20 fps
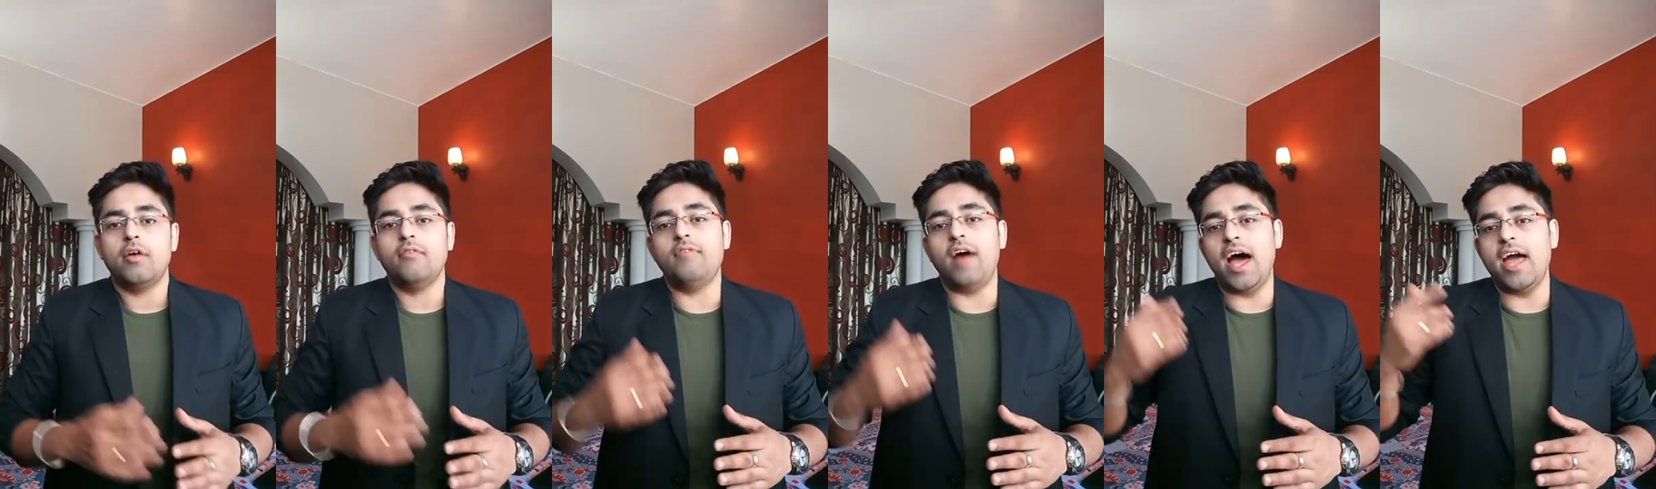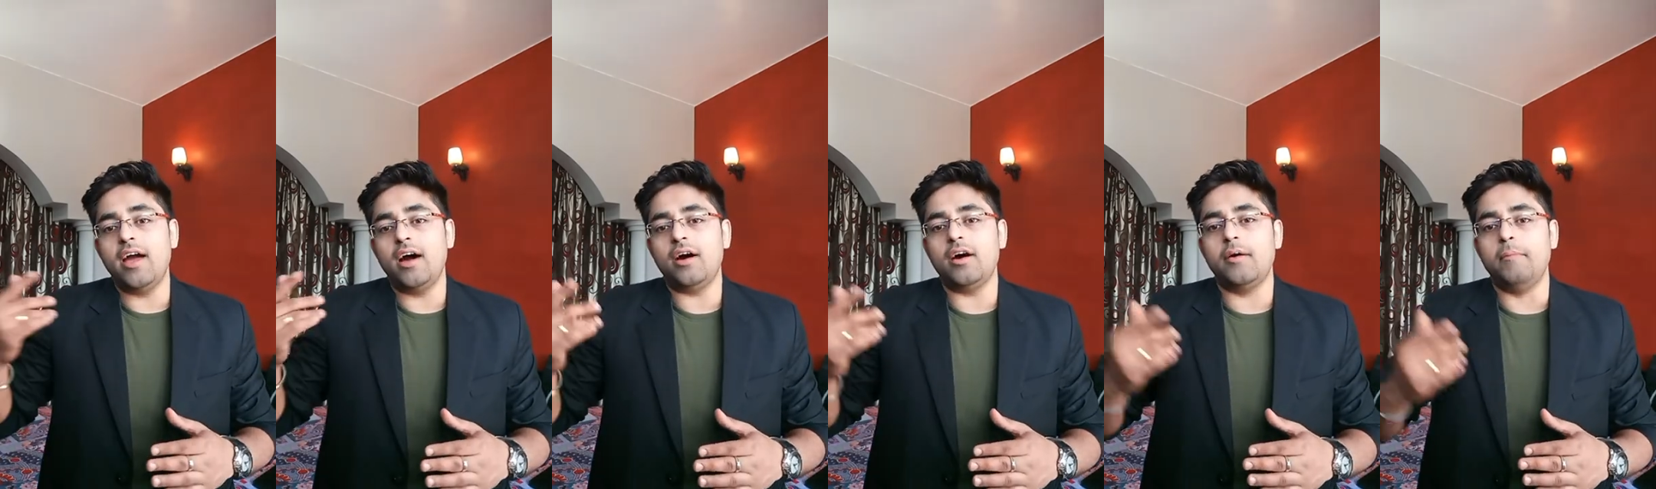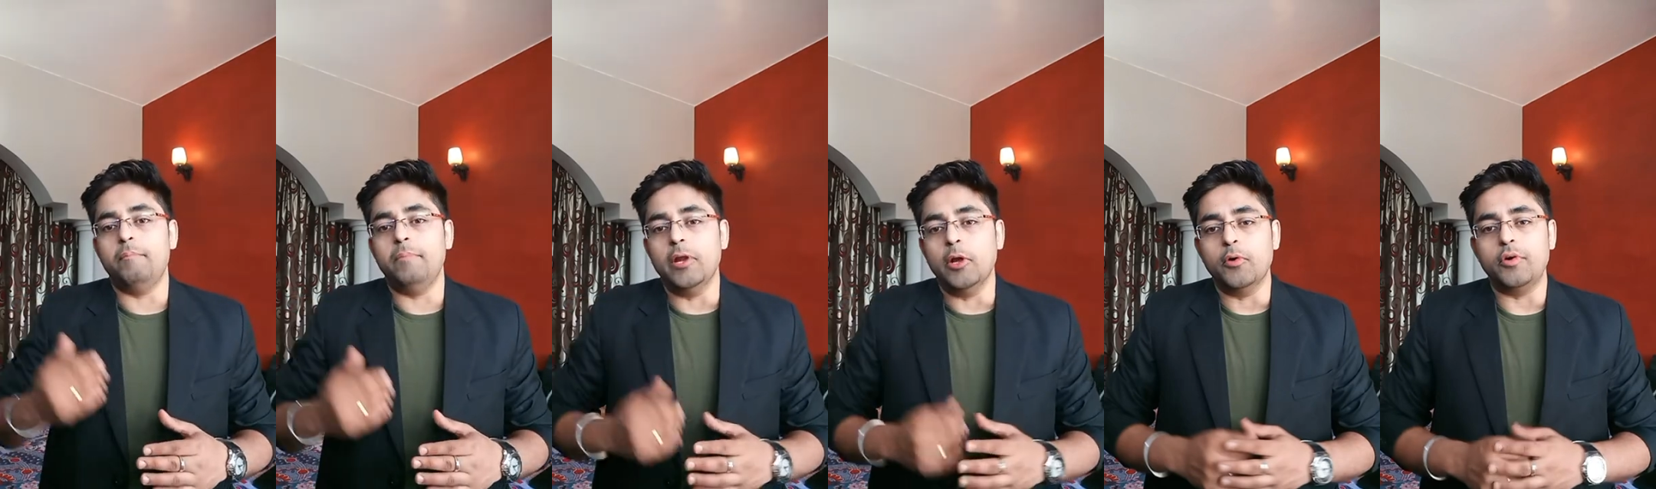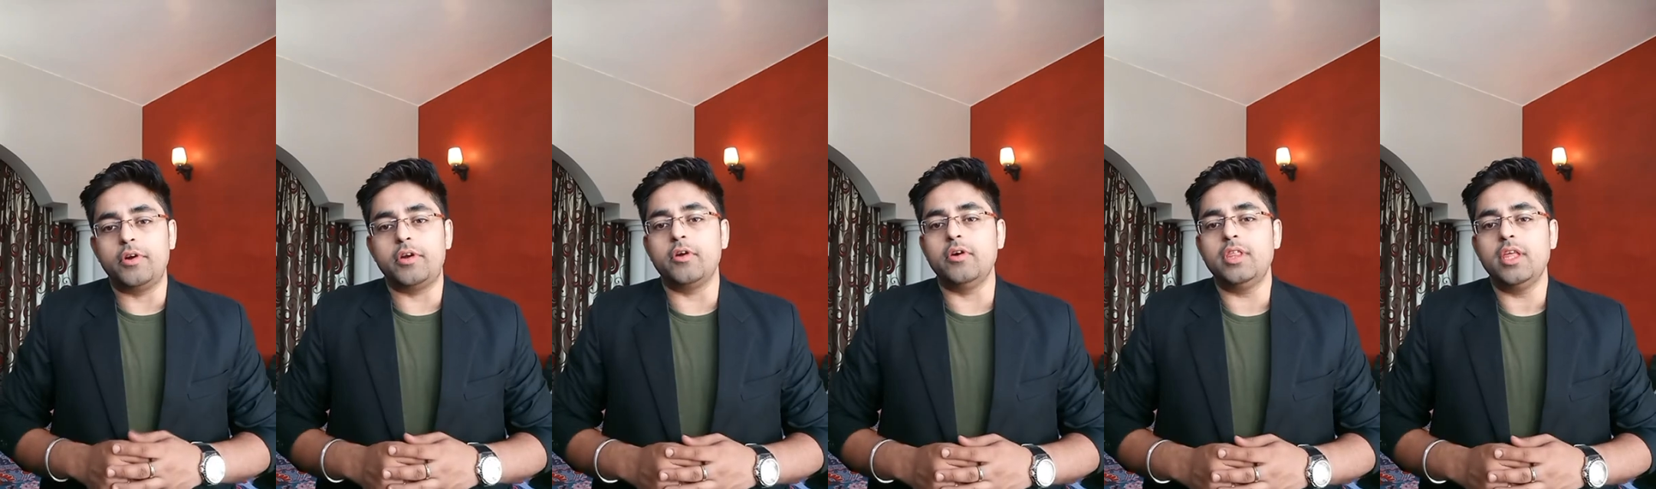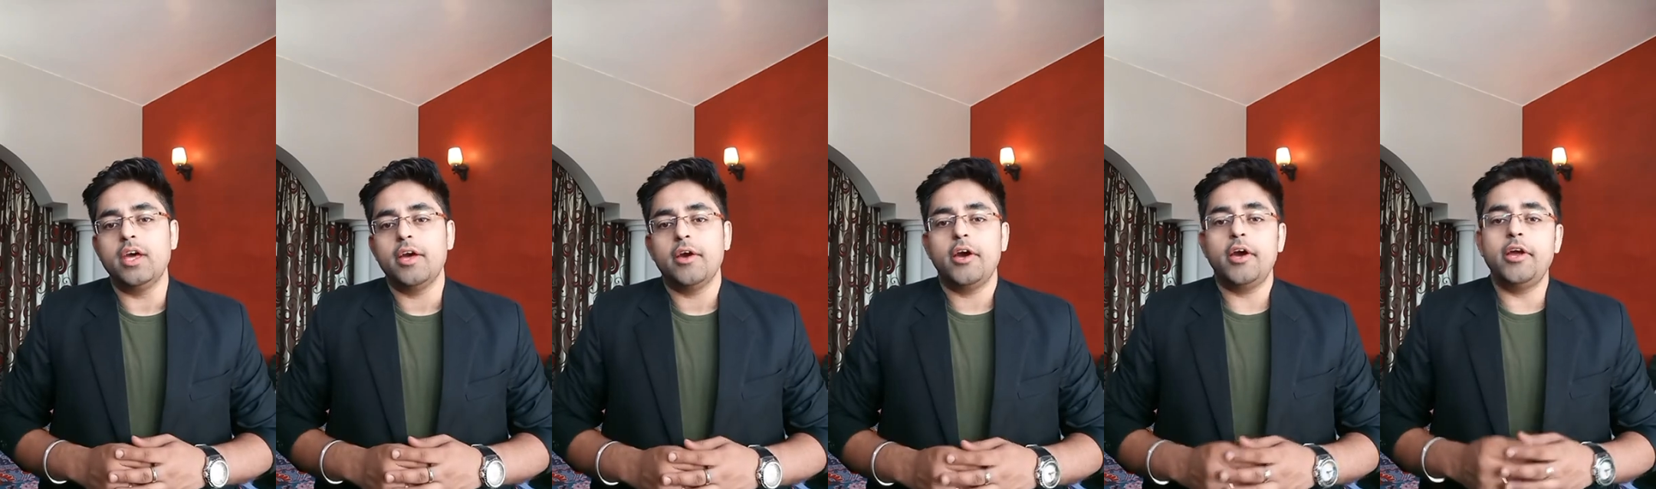via a
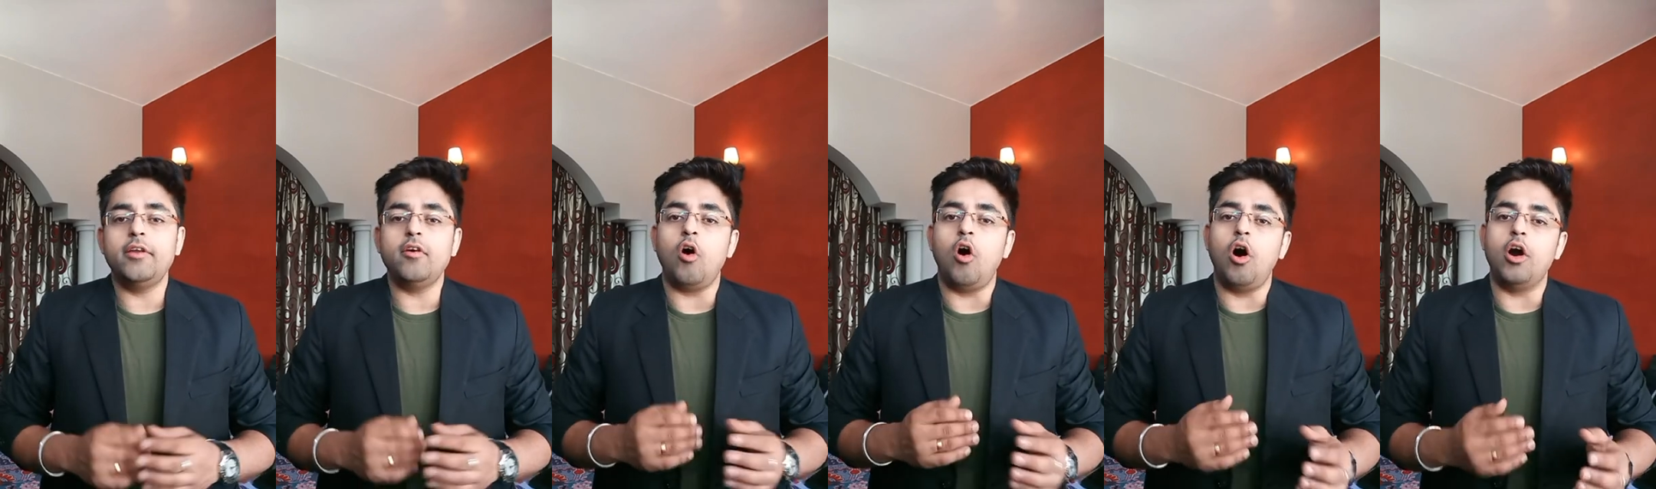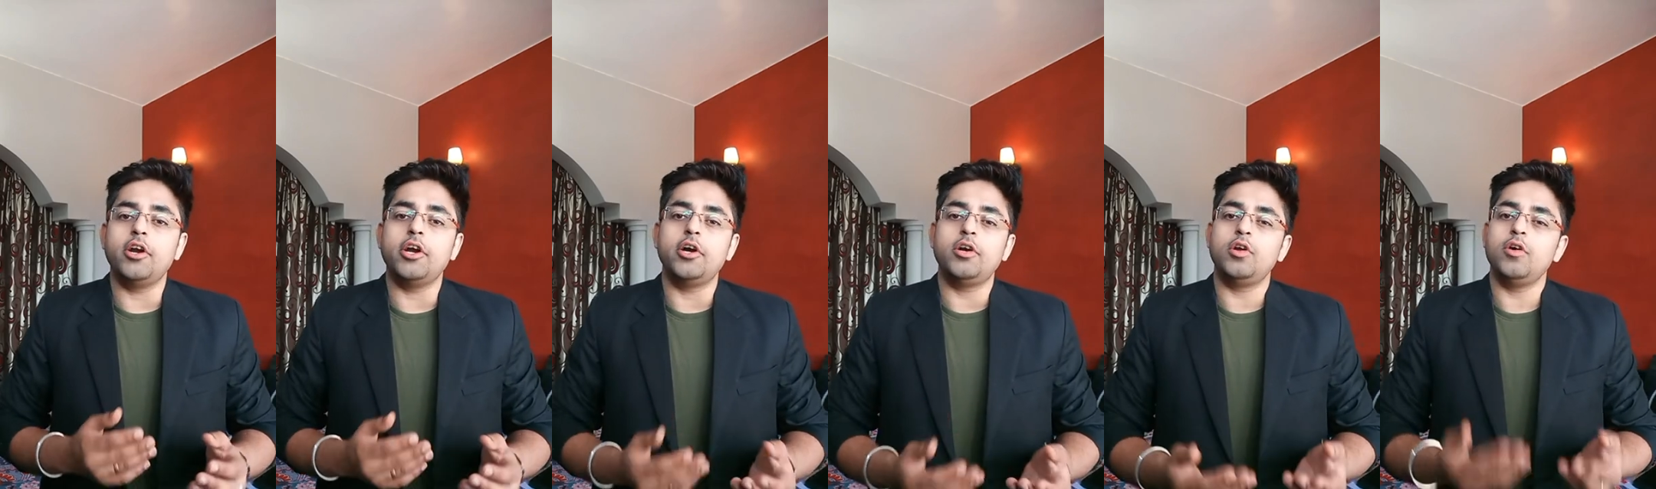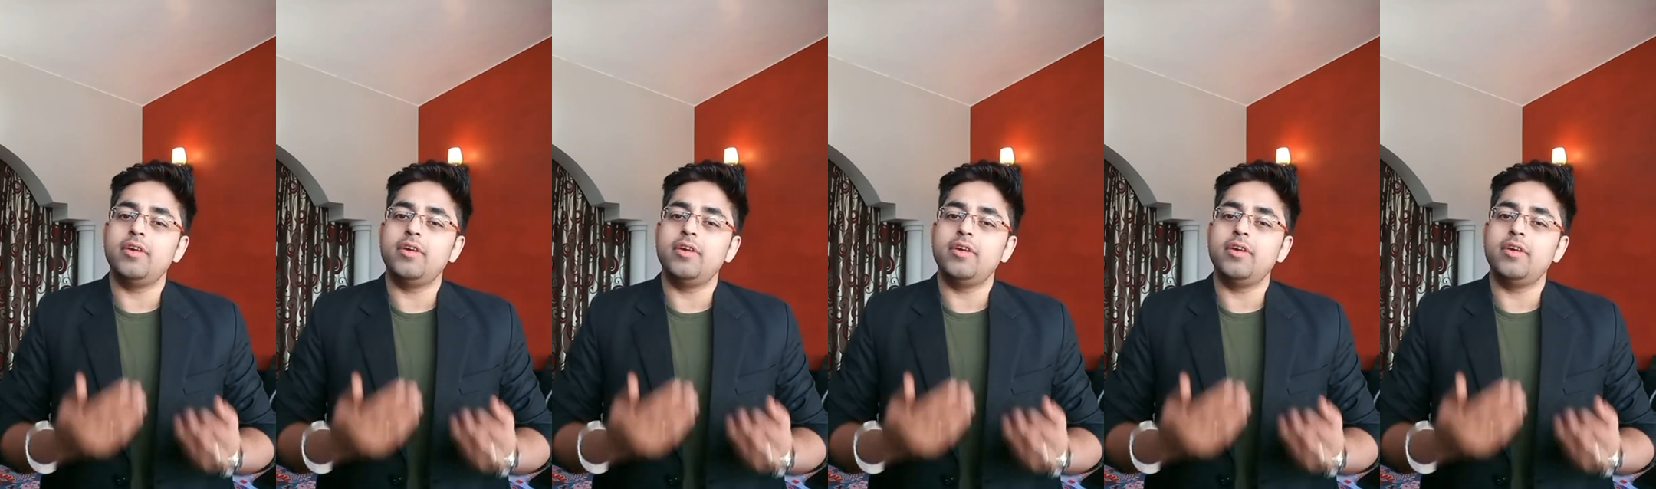Bluetooth in order